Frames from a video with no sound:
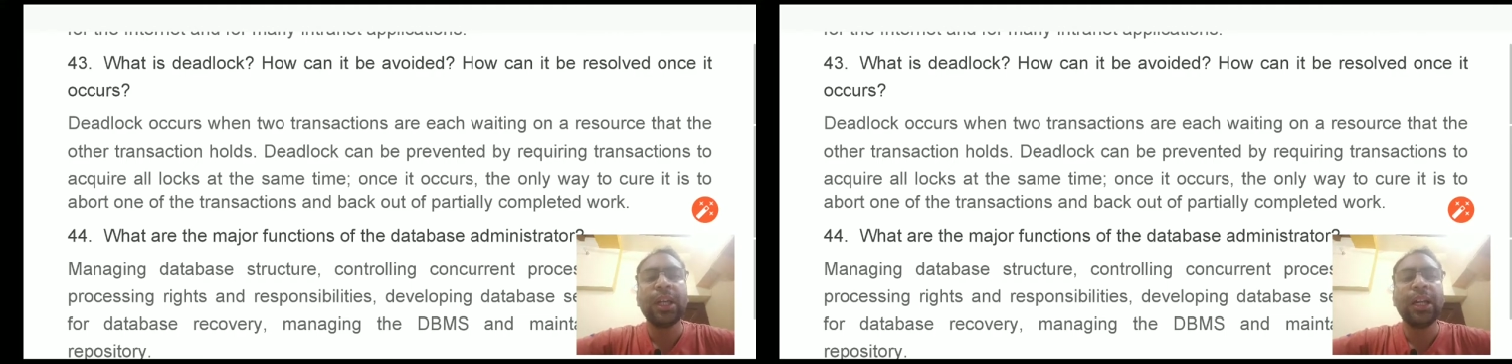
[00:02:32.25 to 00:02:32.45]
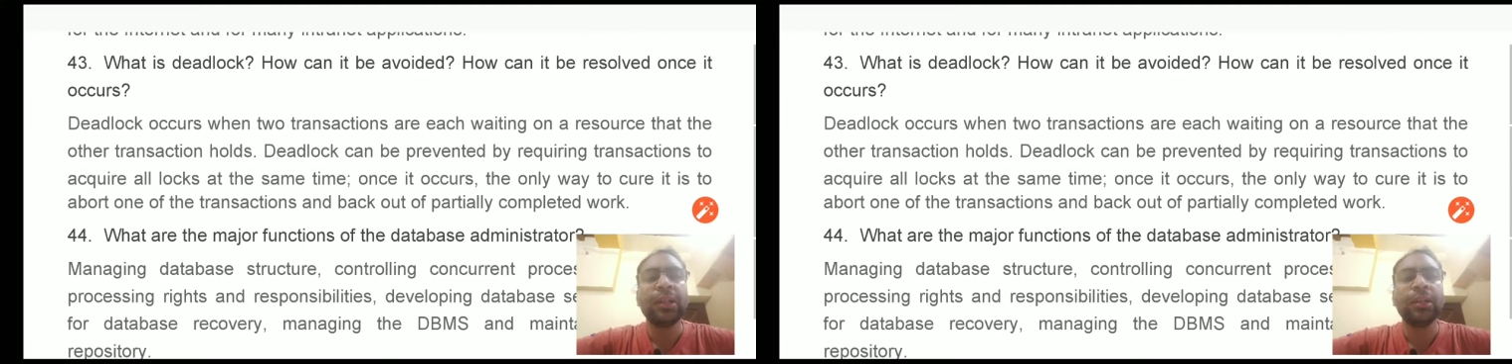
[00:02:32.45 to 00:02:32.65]

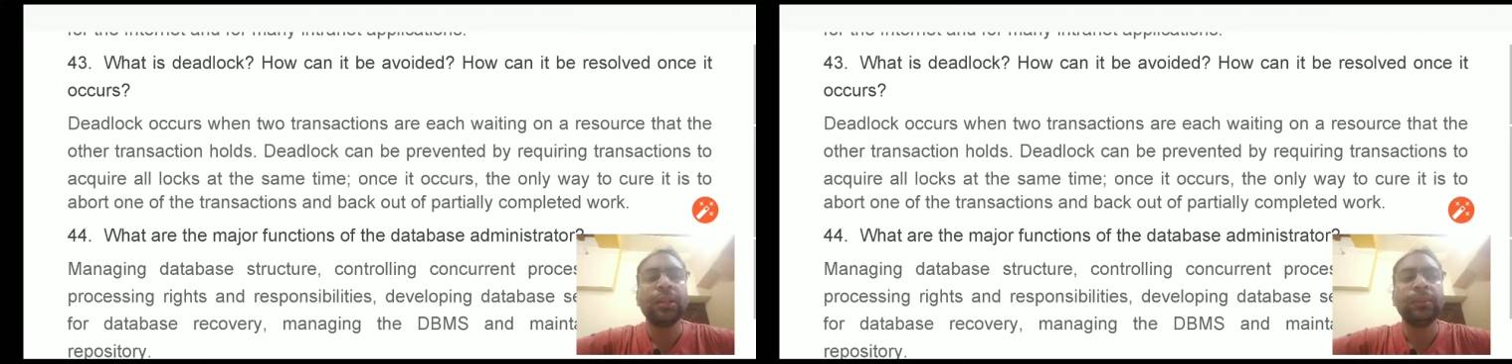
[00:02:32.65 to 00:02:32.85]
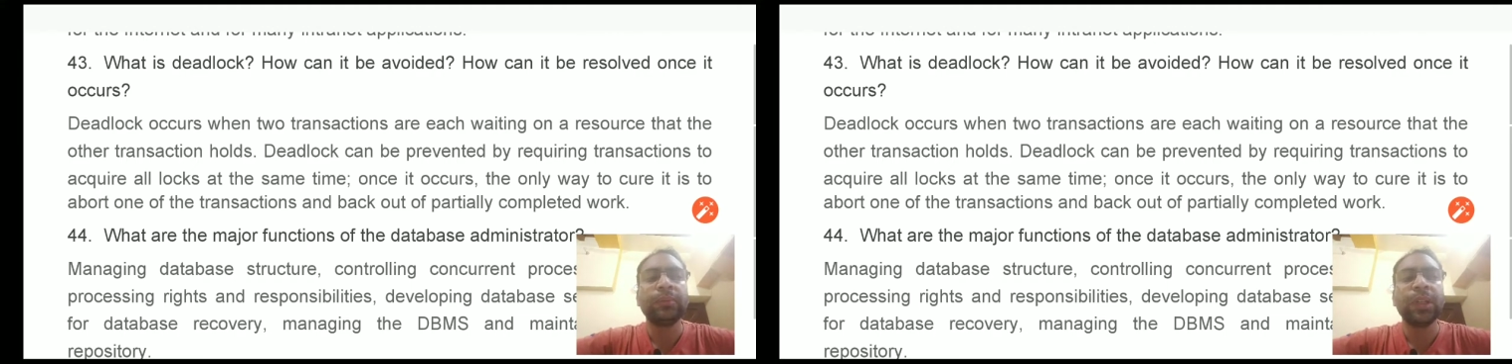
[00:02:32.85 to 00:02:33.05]
And
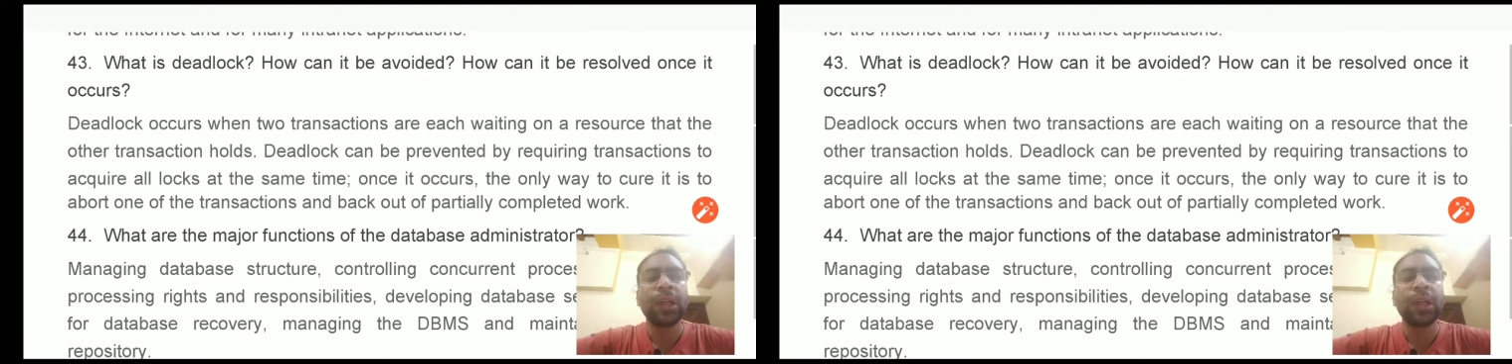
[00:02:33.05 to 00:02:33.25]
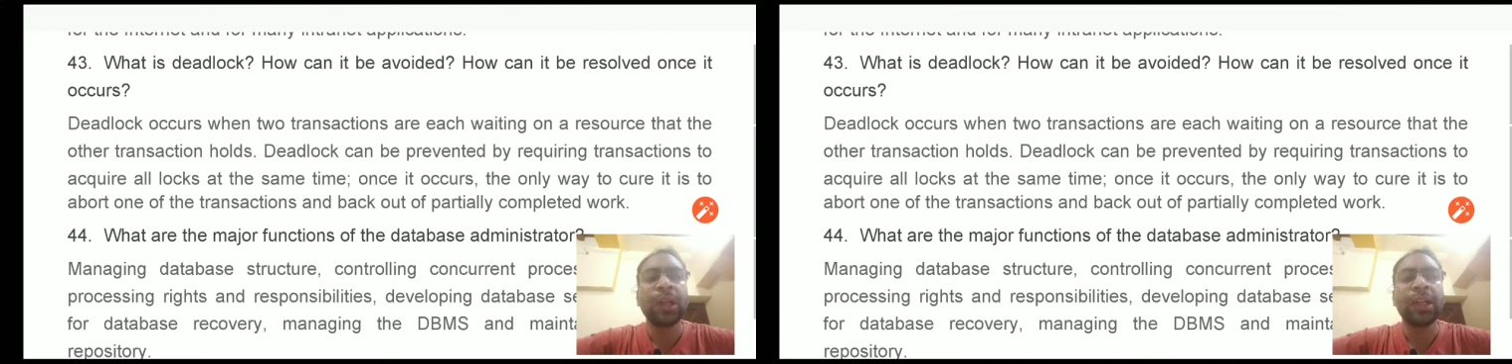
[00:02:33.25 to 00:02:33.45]

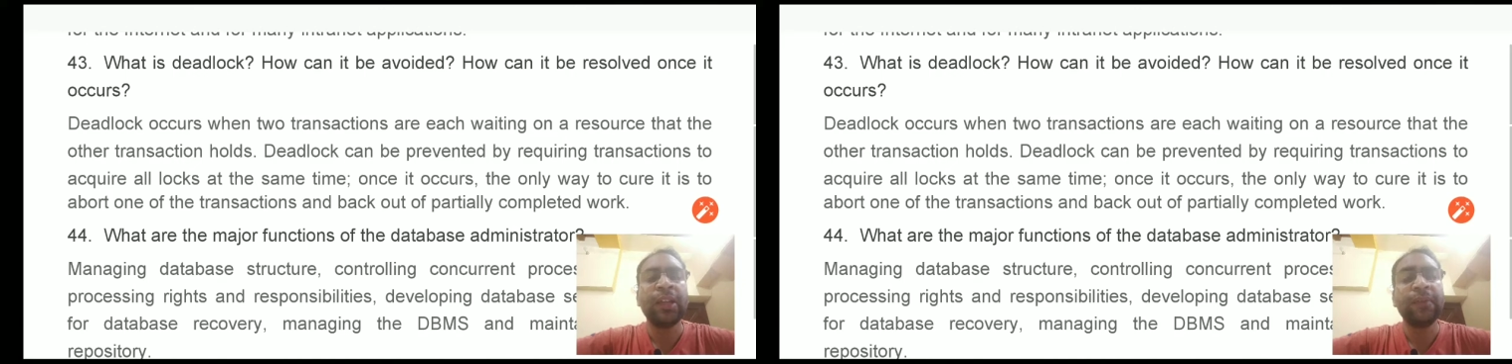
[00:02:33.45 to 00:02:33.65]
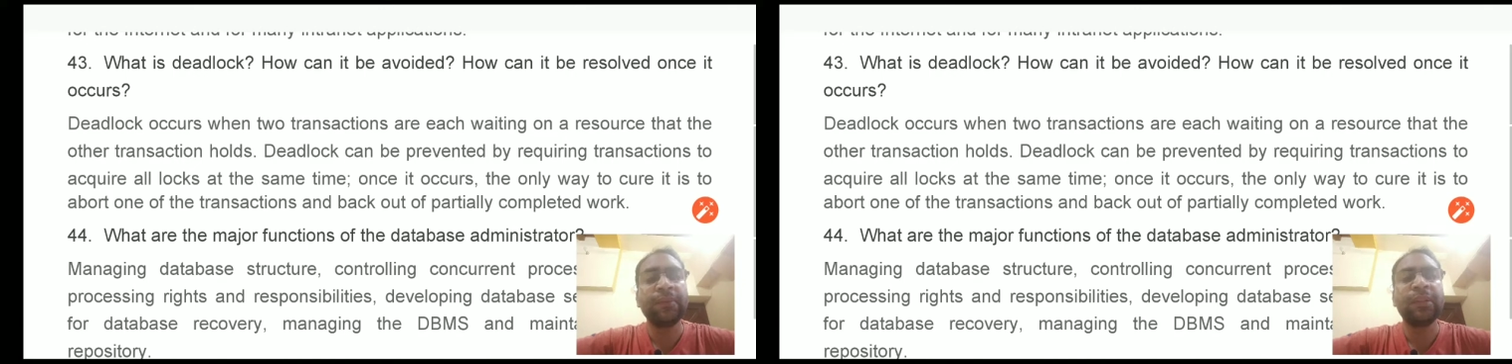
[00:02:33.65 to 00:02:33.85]

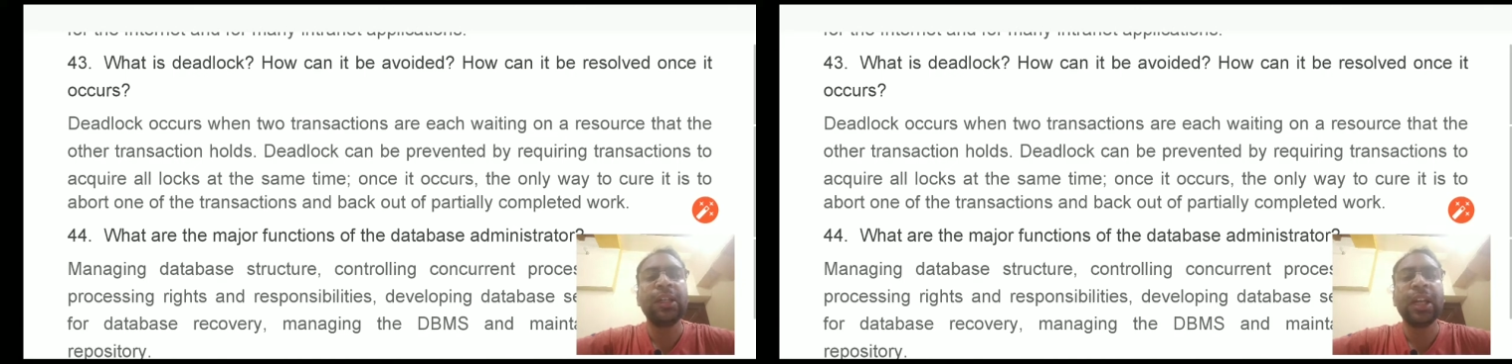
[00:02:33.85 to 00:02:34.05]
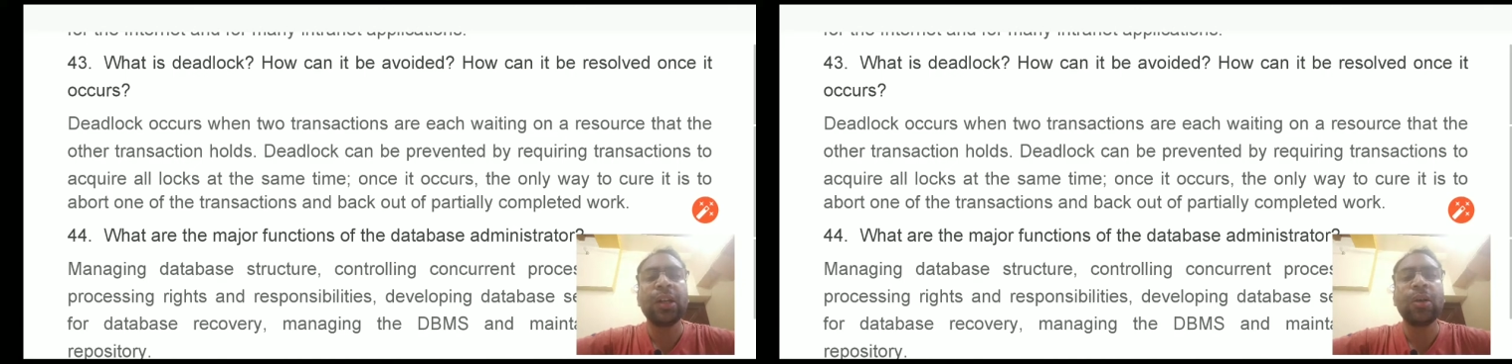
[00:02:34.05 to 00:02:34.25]
if
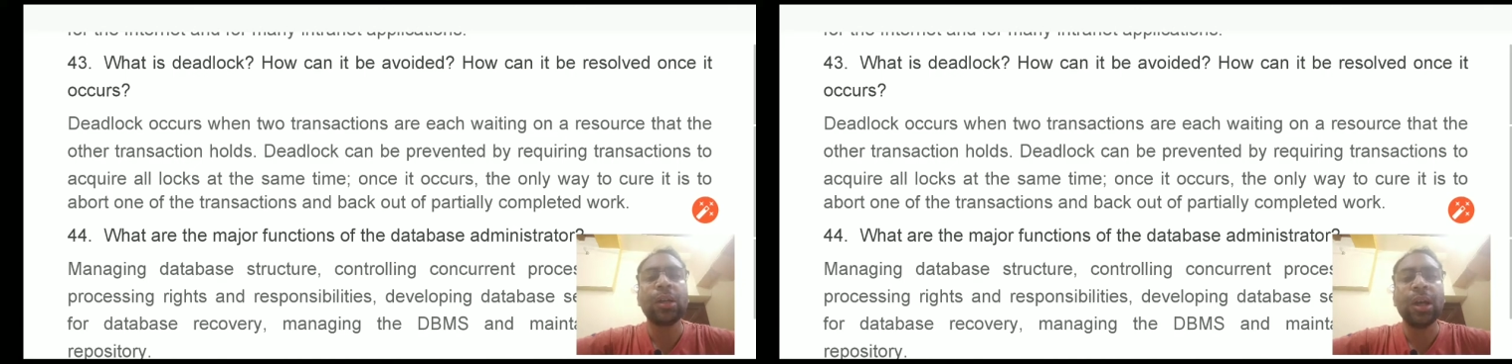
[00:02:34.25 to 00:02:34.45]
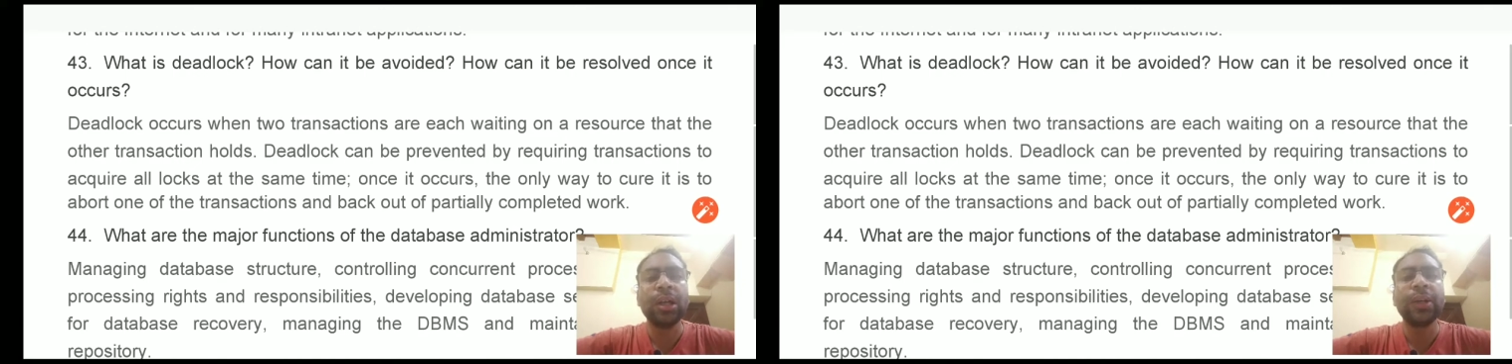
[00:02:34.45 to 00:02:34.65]
the deadlock
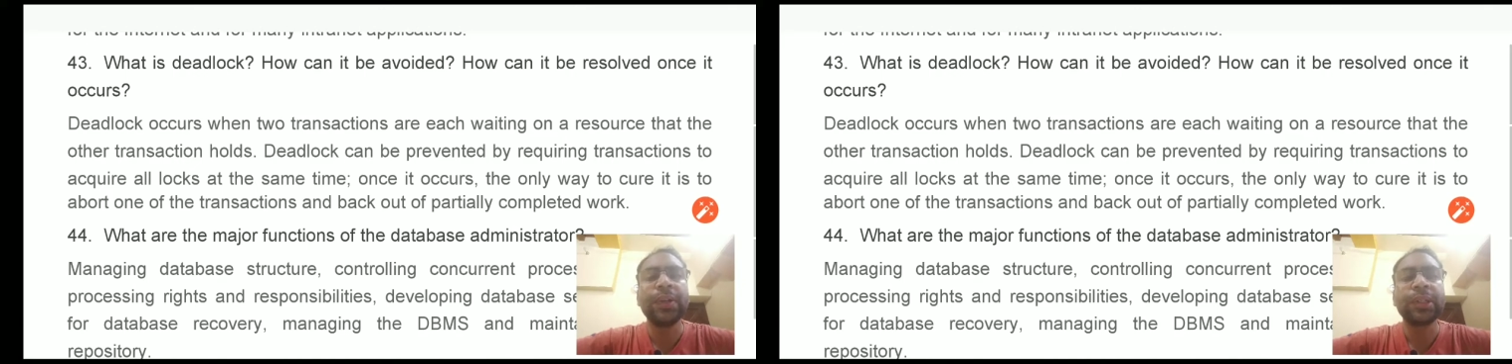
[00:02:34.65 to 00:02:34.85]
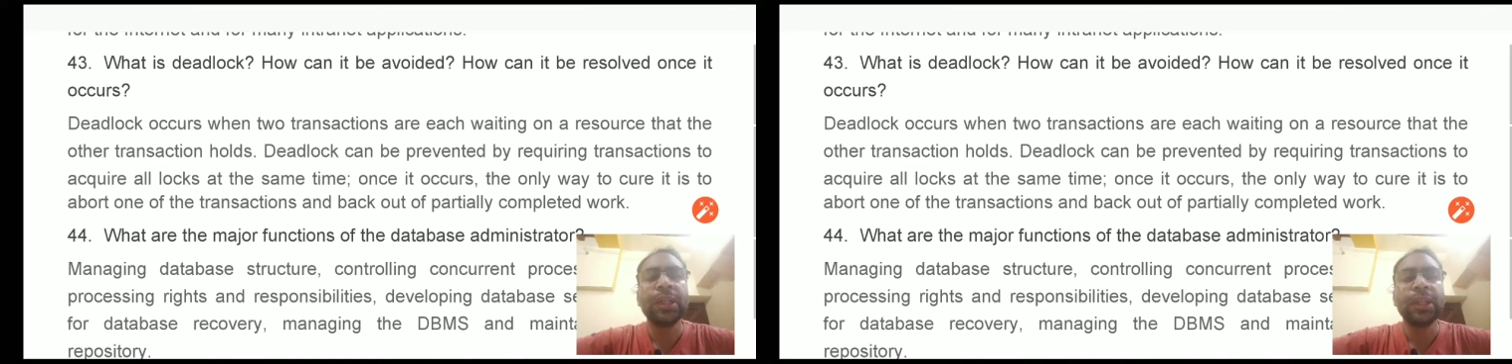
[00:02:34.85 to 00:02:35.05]

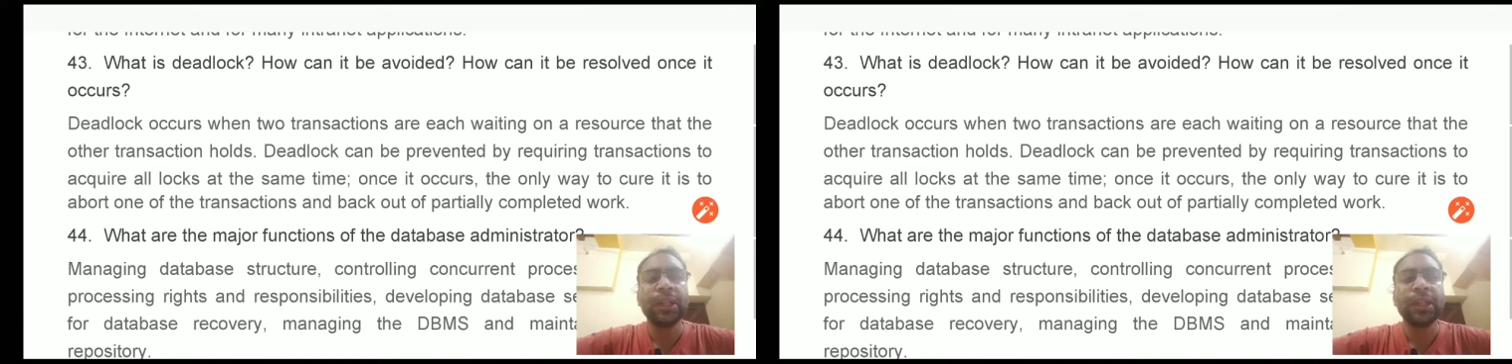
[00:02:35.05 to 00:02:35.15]
occurs,